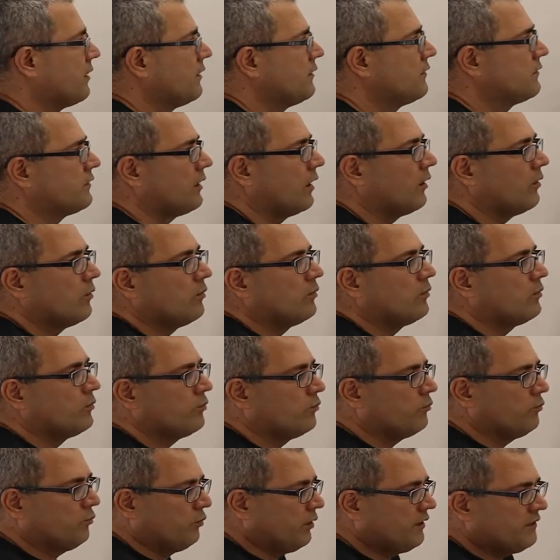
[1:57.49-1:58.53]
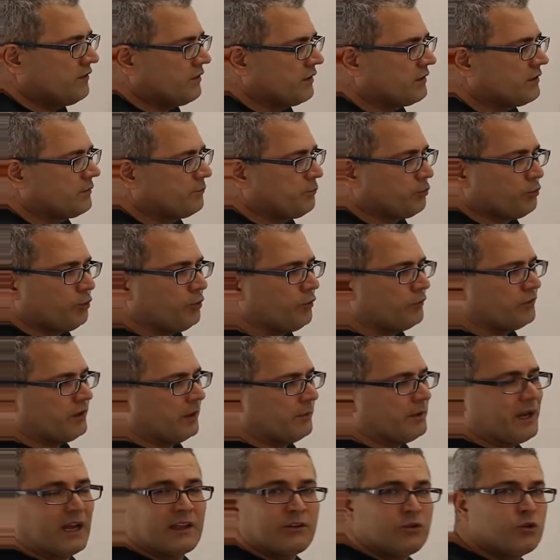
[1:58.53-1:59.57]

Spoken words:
So we just proved, I mean,